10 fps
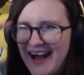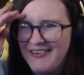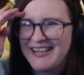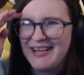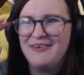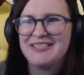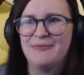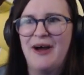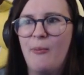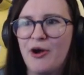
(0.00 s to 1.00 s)
Have a convince
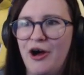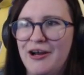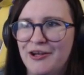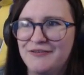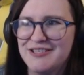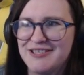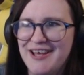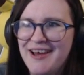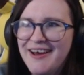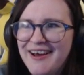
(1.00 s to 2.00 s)
about. Oh my god, I'd love to see it.